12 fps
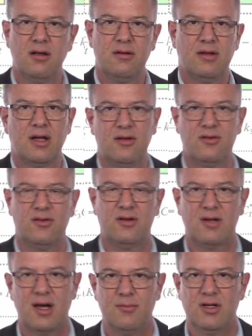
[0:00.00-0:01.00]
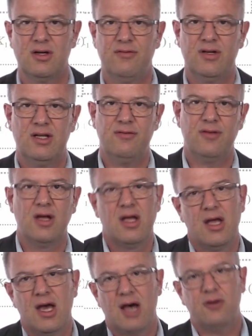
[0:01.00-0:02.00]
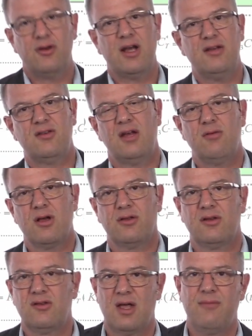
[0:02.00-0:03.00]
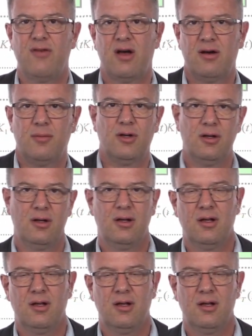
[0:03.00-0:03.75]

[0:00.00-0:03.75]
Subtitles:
that is the time derivative. And on the right side, we got the same variable.